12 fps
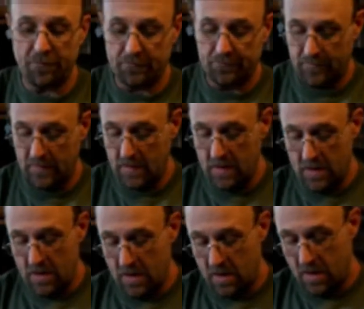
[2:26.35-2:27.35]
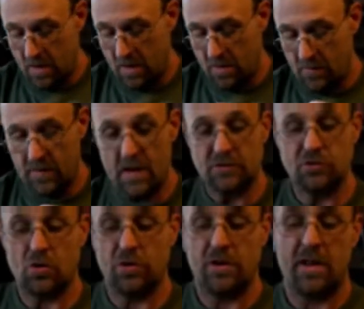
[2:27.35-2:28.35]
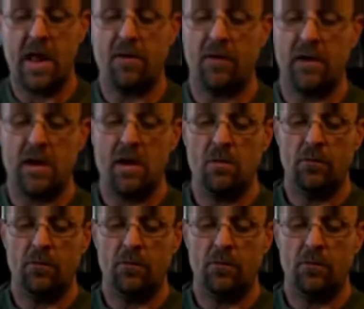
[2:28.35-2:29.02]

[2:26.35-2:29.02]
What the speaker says: I'll show you that right now.